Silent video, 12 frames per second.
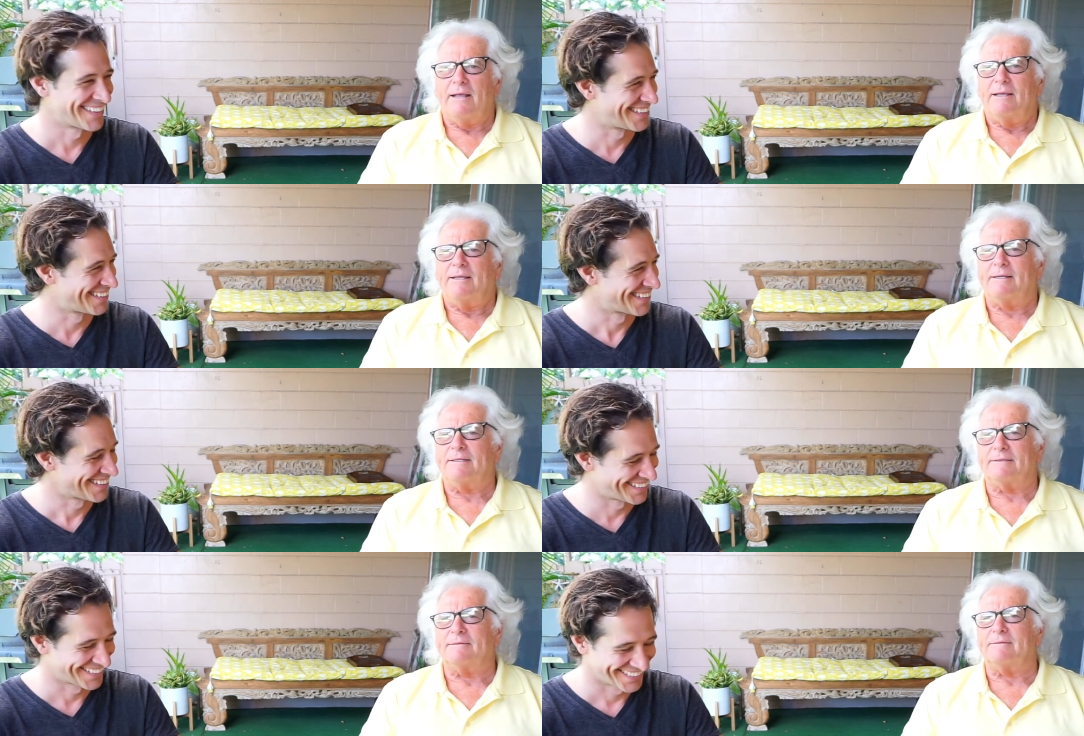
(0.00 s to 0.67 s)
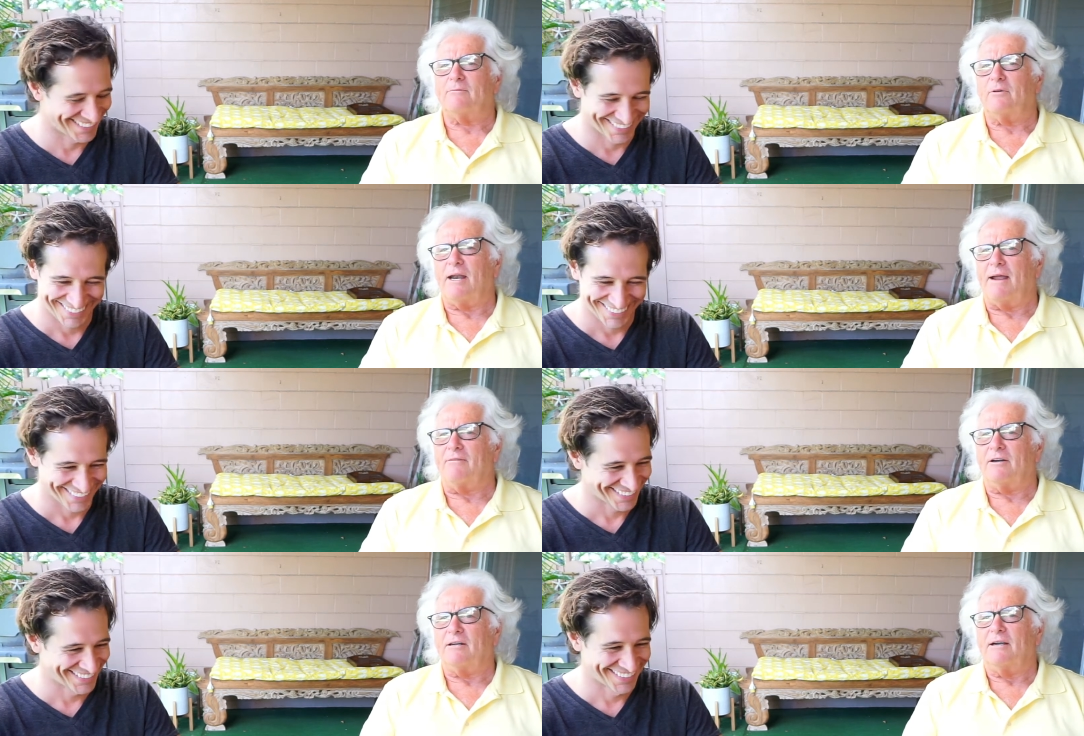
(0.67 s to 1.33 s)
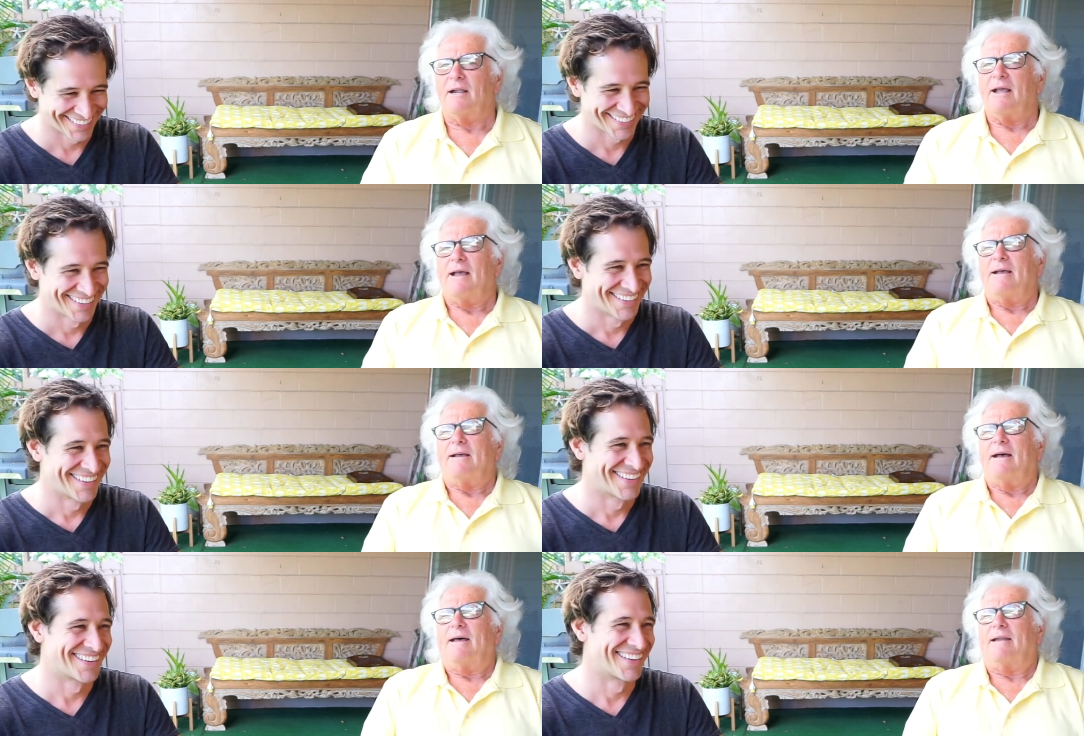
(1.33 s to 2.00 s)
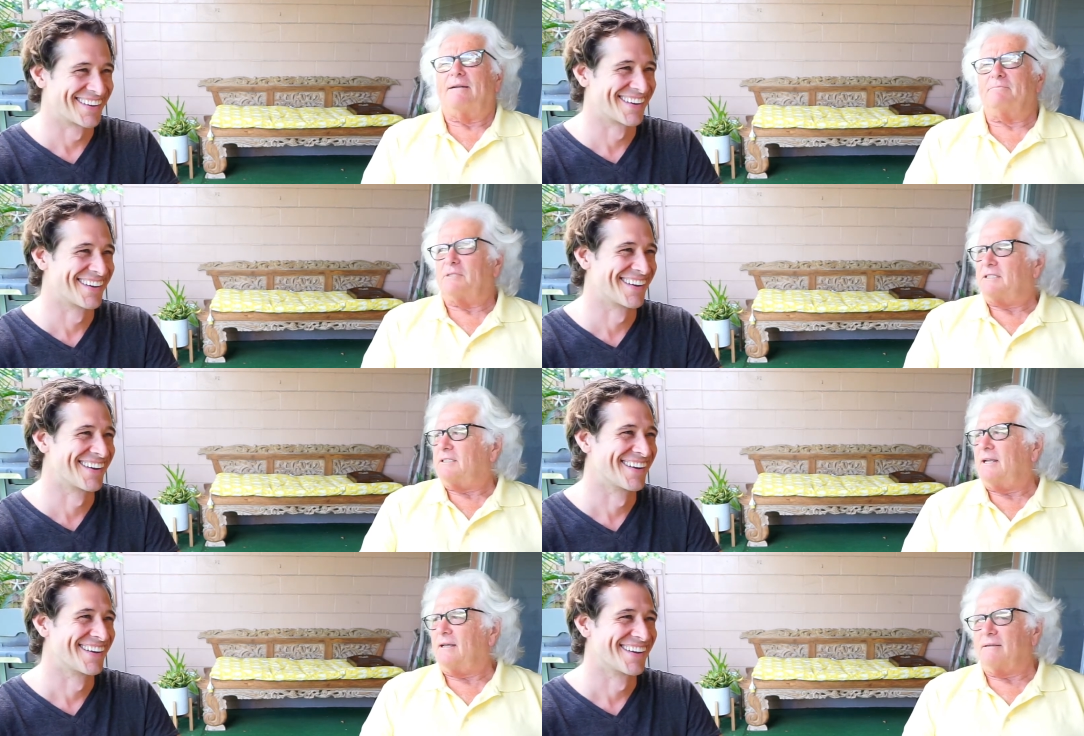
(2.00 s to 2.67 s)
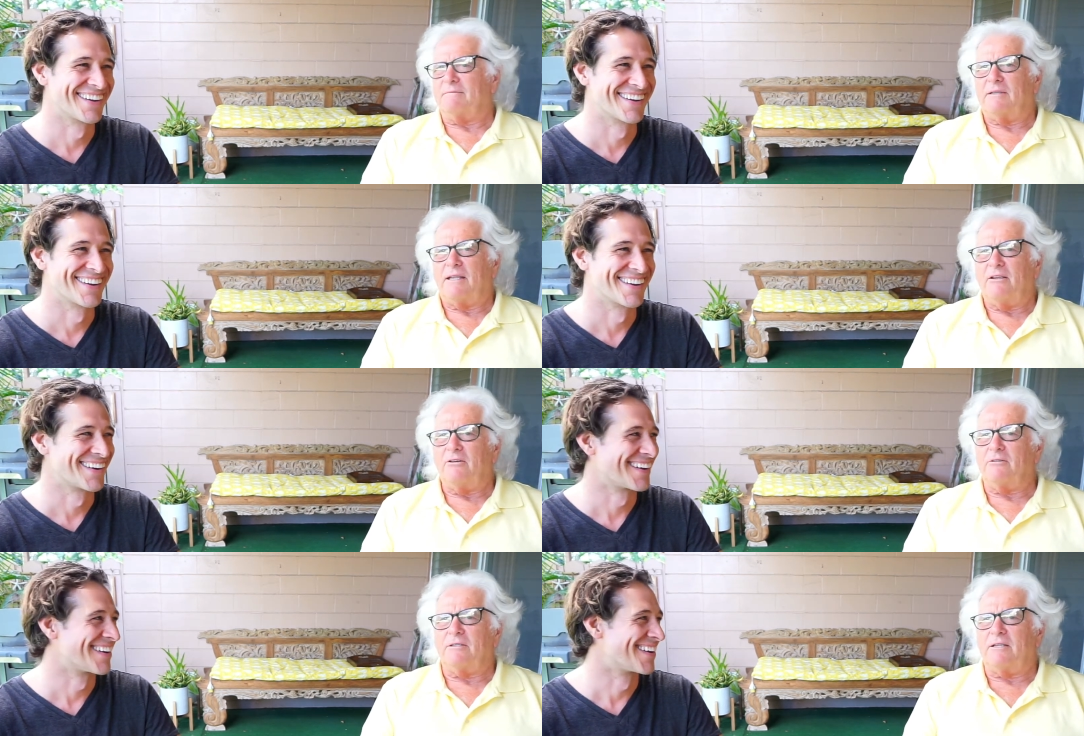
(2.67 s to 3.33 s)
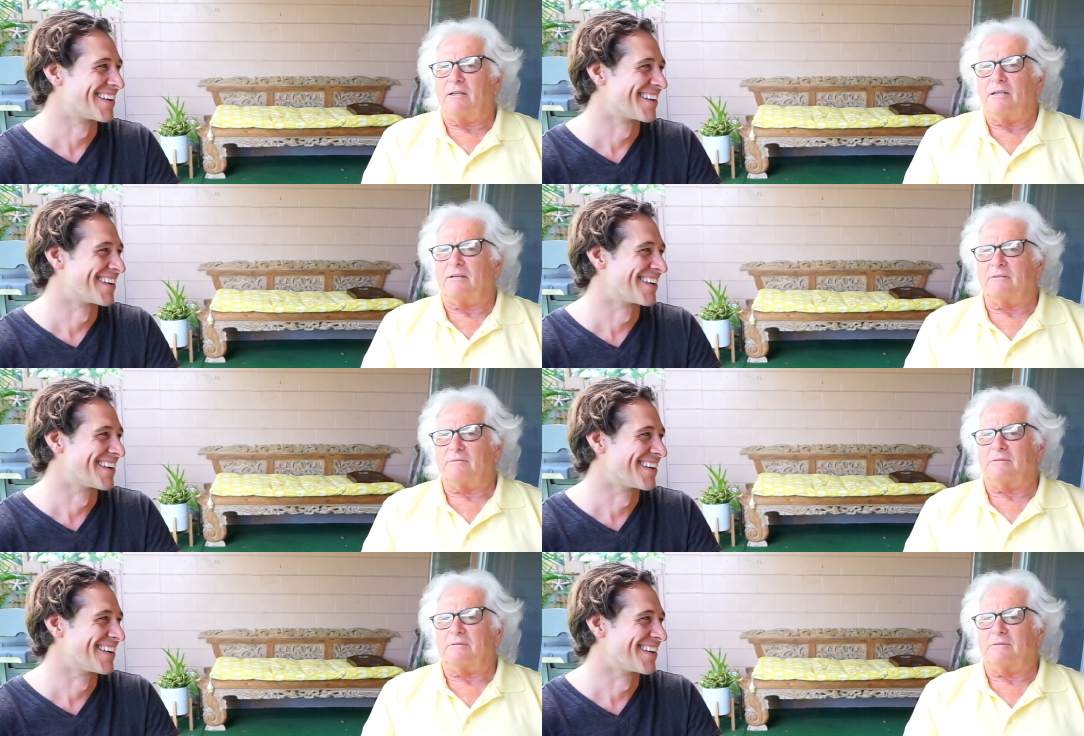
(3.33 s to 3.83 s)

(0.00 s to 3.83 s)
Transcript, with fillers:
Speaker 1: You know, whatever. On it, but yeah, you, you know,